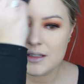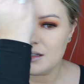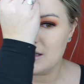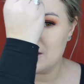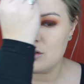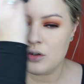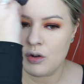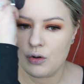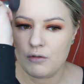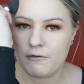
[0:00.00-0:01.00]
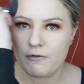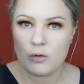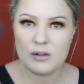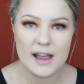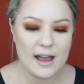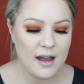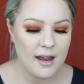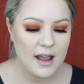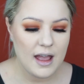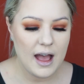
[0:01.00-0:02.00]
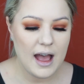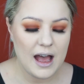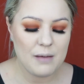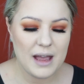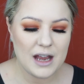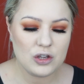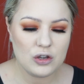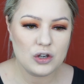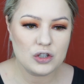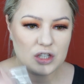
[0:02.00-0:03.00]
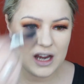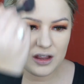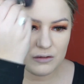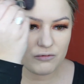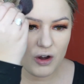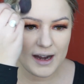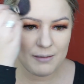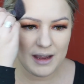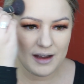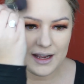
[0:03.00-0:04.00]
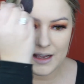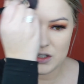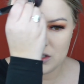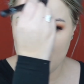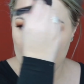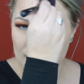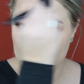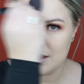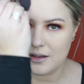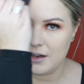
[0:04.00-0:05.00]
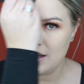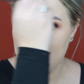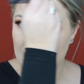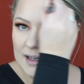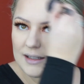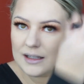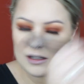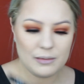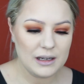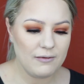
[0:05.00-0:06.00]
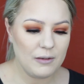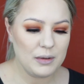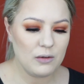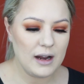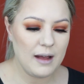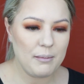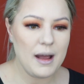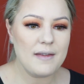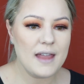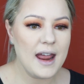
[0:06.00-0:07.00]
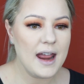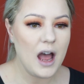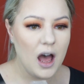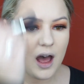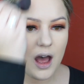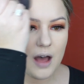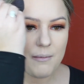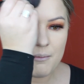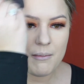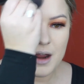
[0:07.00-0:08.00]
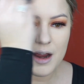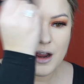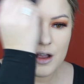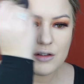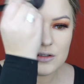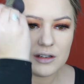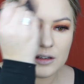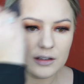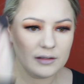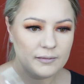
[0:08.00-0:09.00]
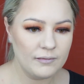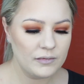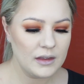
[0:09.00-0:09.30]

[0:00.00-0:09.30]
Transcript: so that there's no fallout, and you get the right amount each time. So it is a little bit of a build up, but they are amazing.